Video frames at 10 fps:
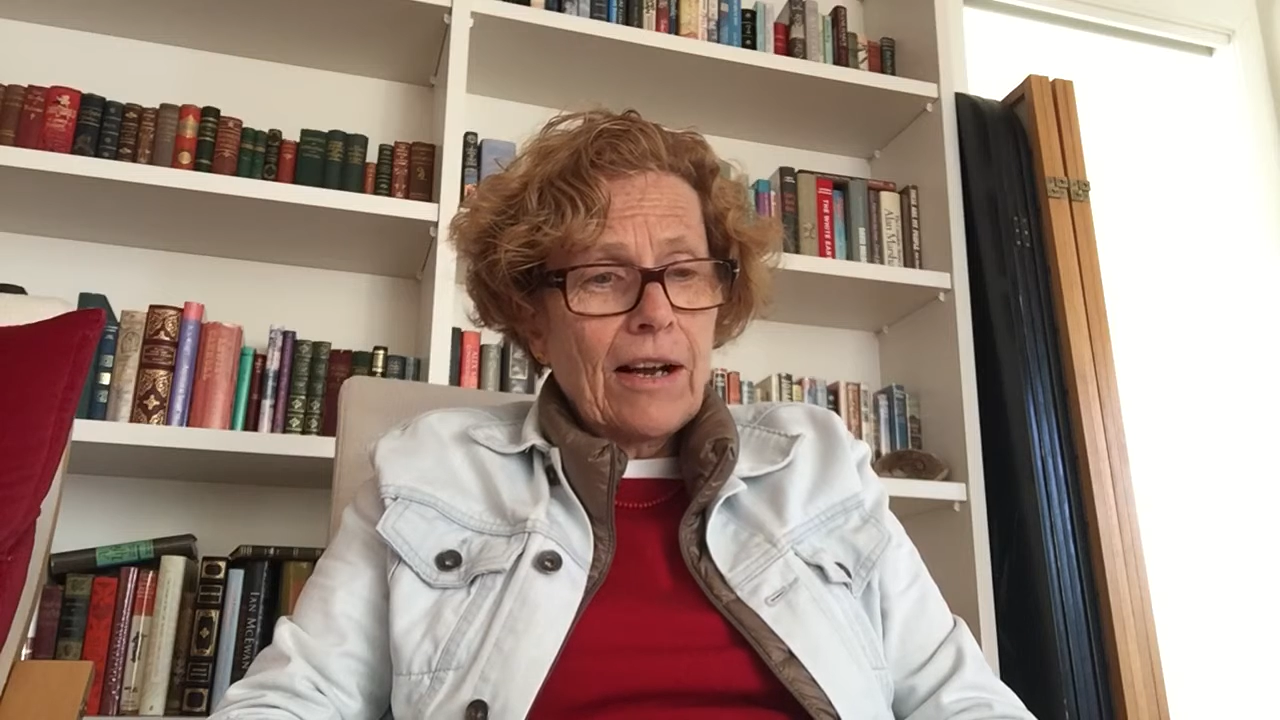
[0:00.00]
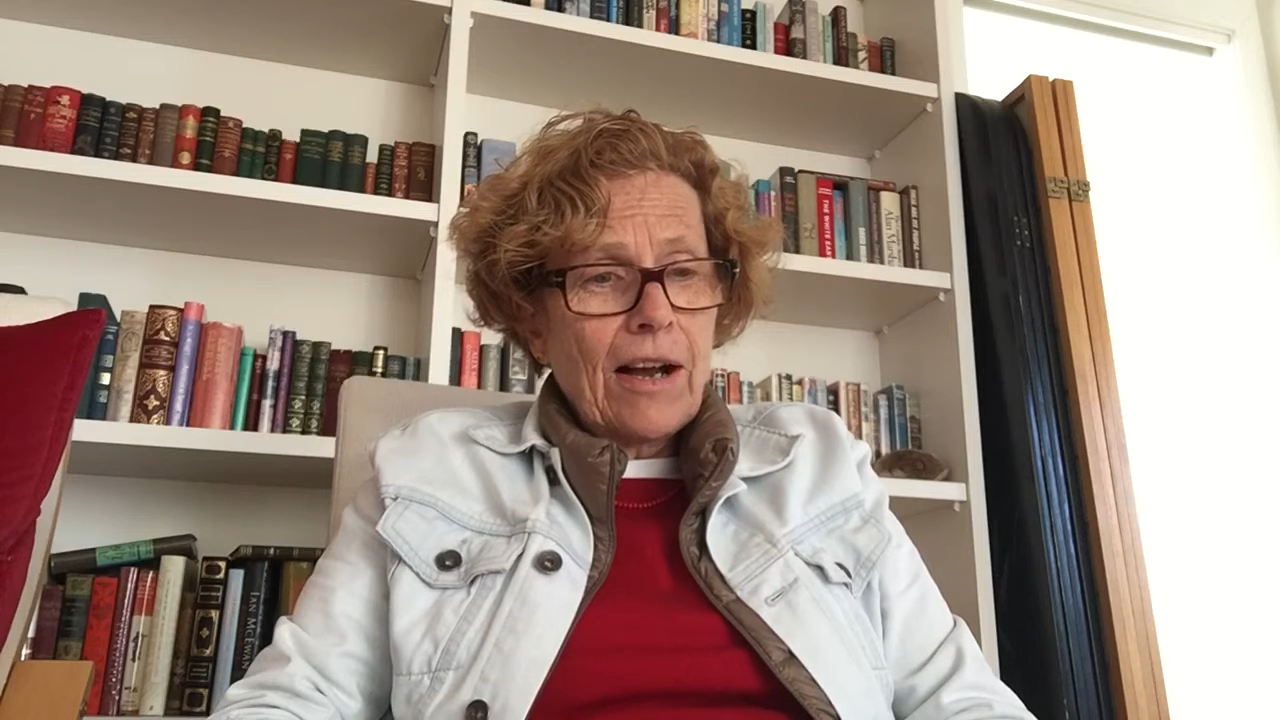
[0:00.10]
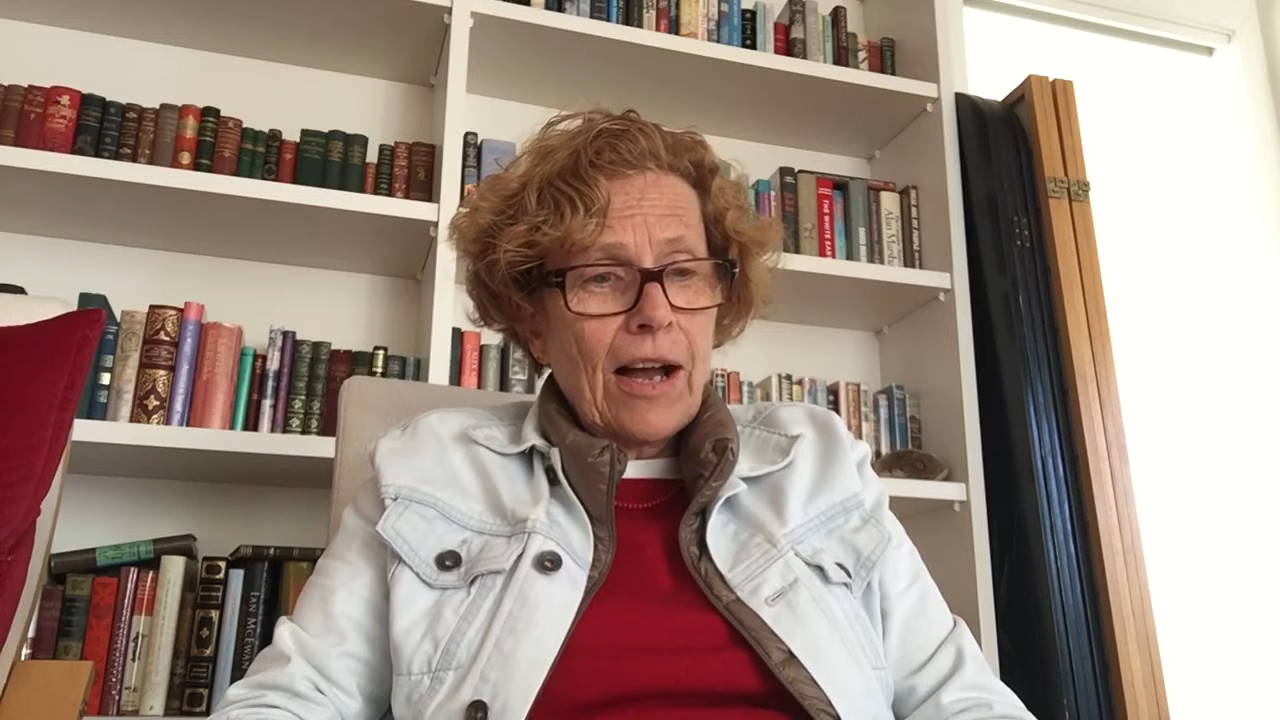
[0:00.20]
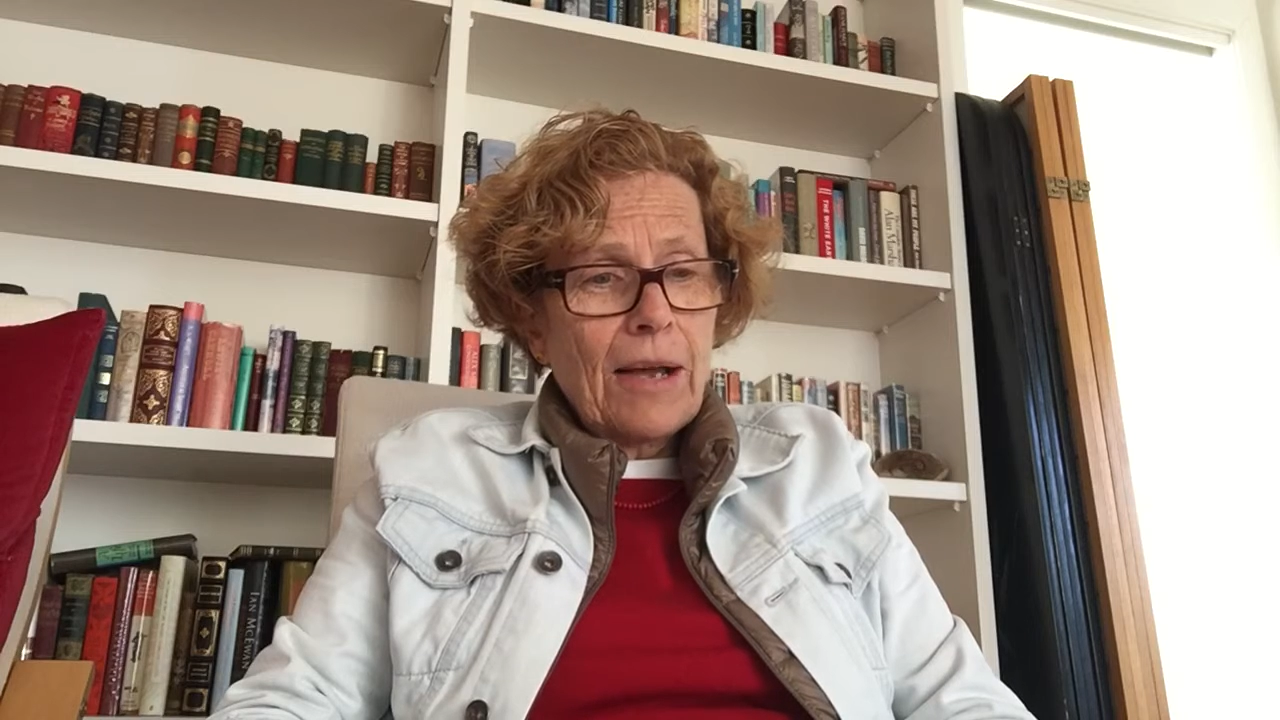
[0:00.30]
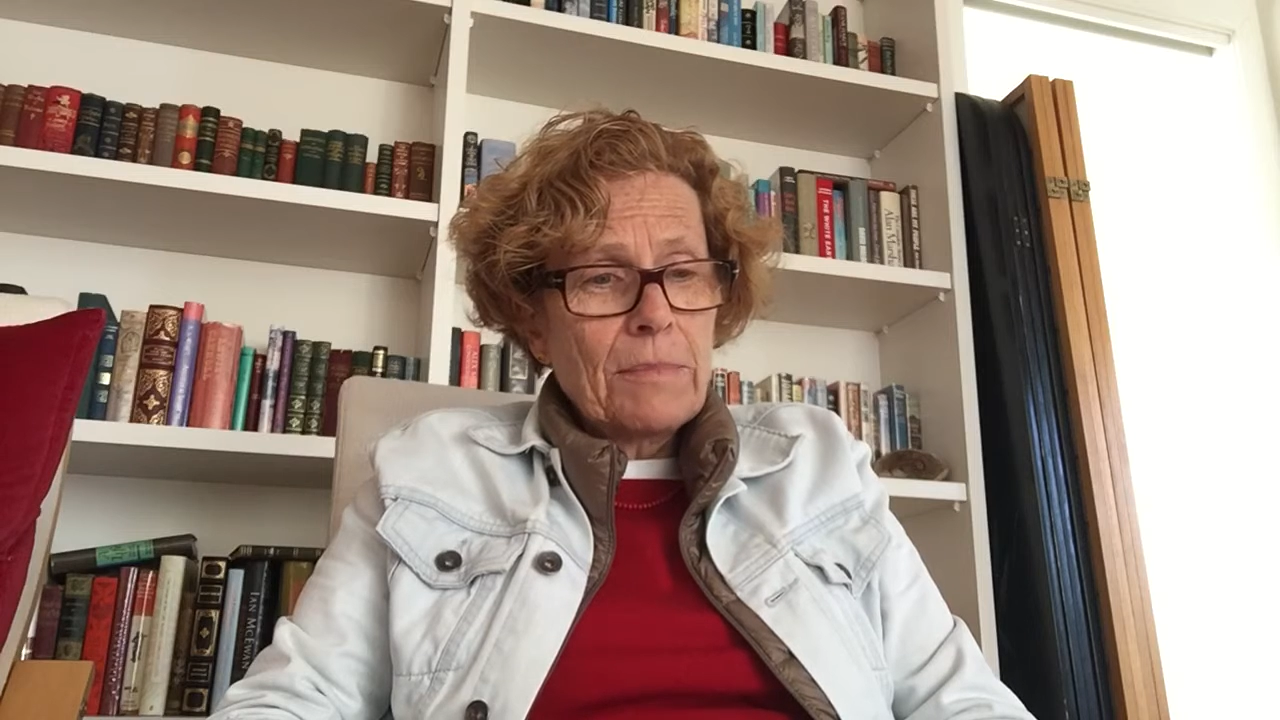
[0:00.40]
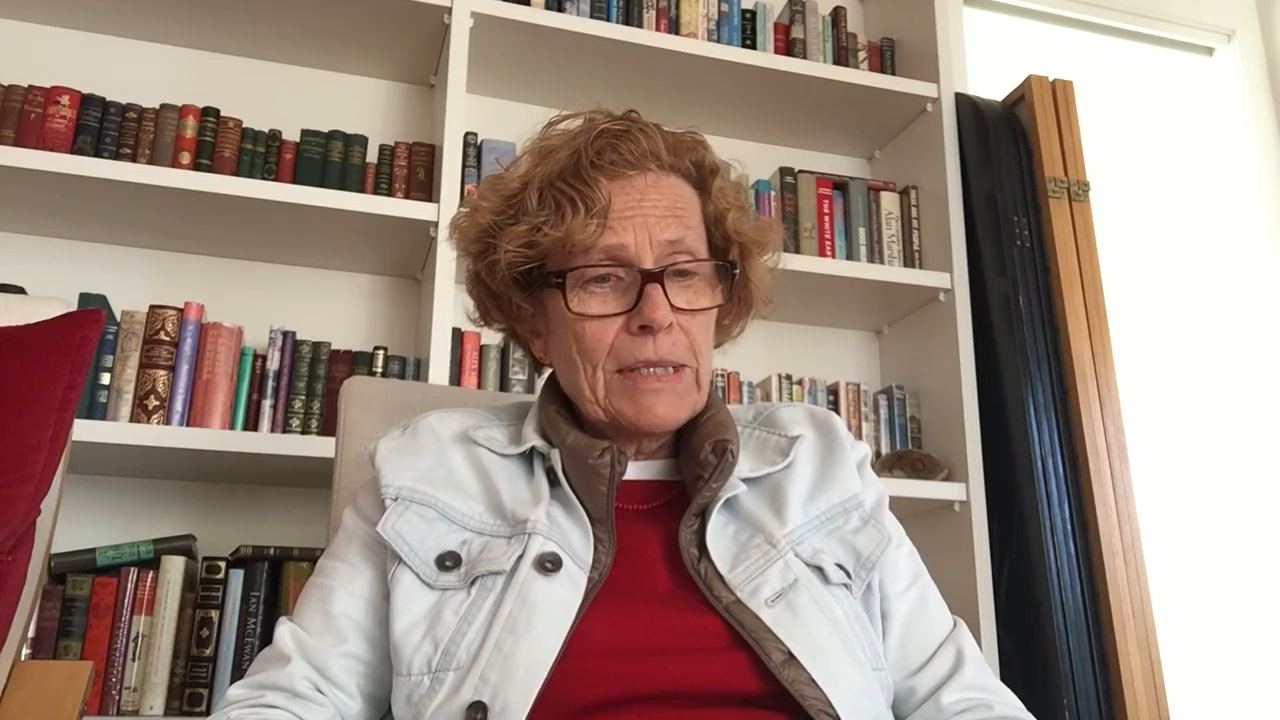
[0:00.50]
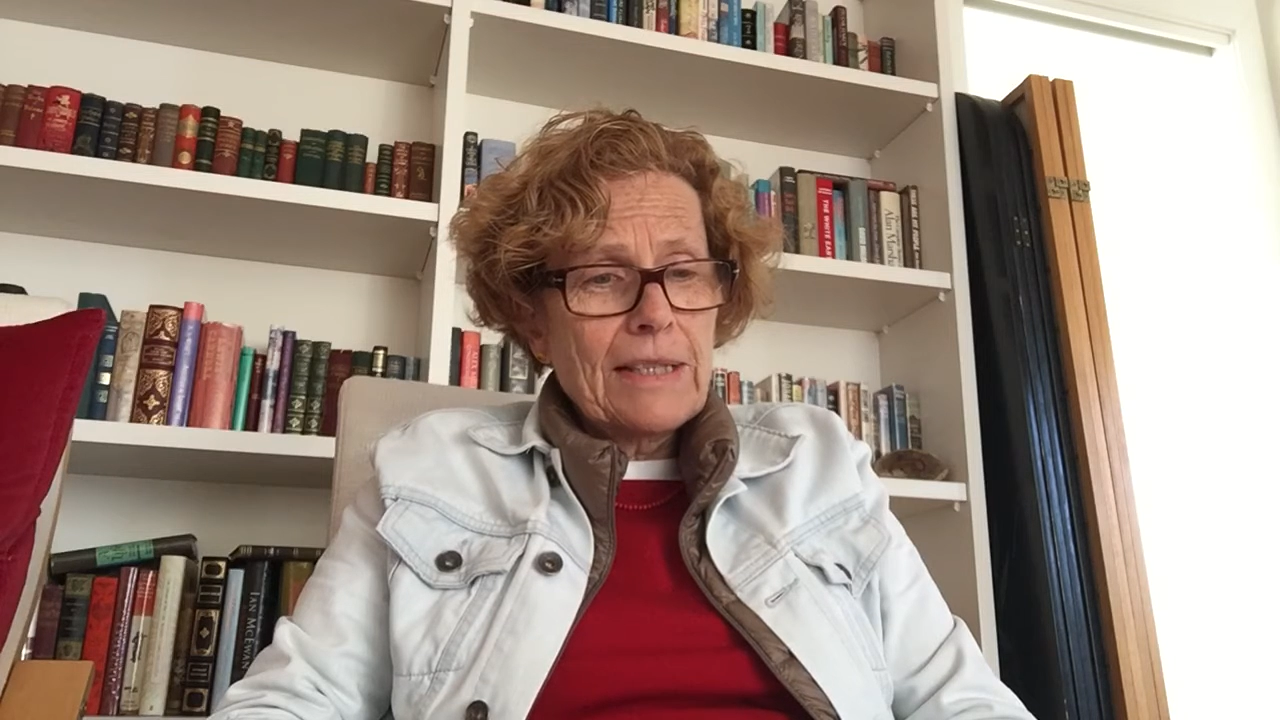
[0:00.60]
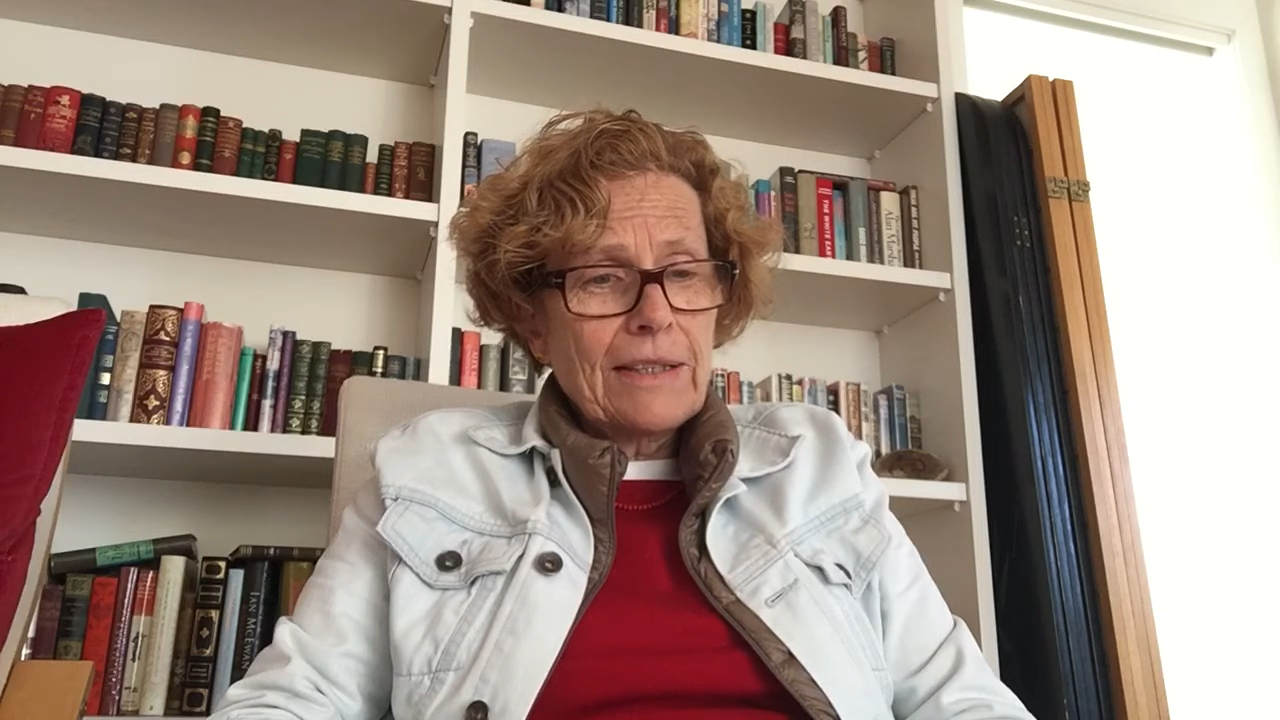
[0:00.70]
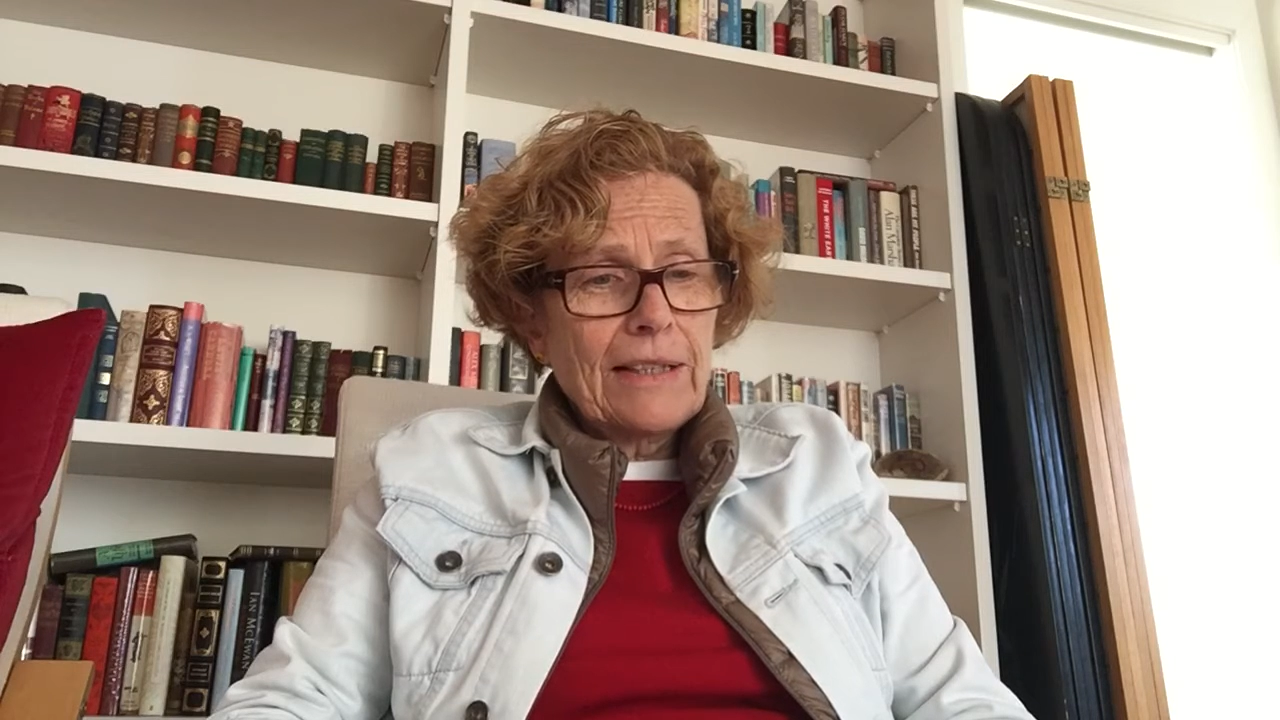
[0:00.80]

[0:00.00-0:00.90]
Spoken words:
I'm still